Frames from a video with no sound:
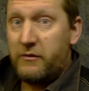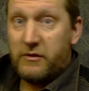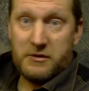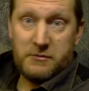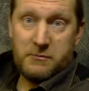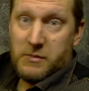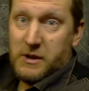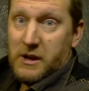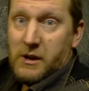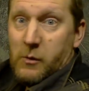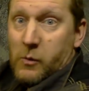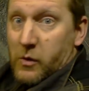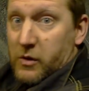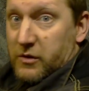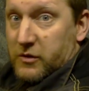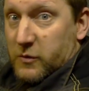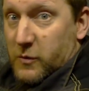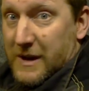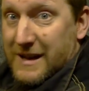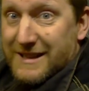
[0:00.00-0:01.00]
This being a
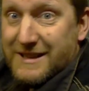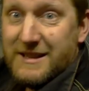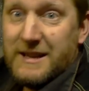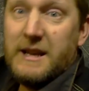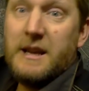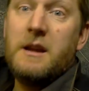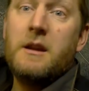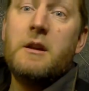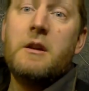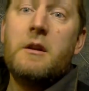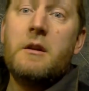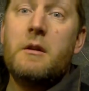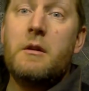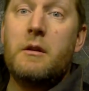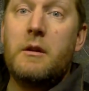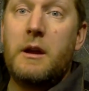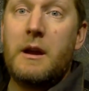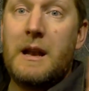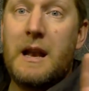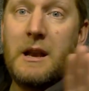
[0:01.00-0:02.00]
120,
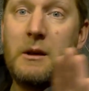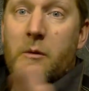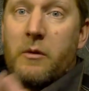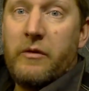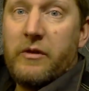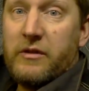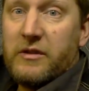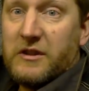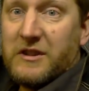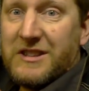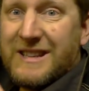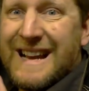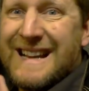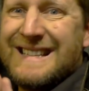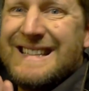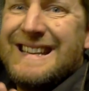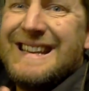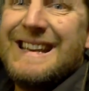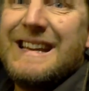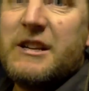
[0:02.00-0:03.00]
you'll end up with a
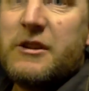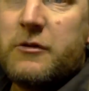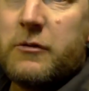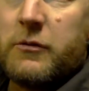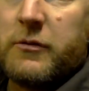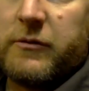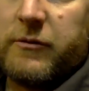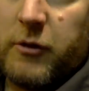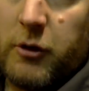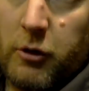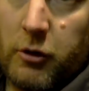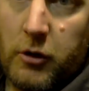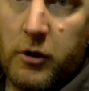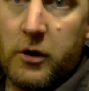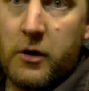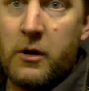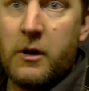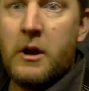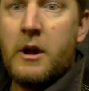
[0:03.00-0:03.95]
satinish sort of look.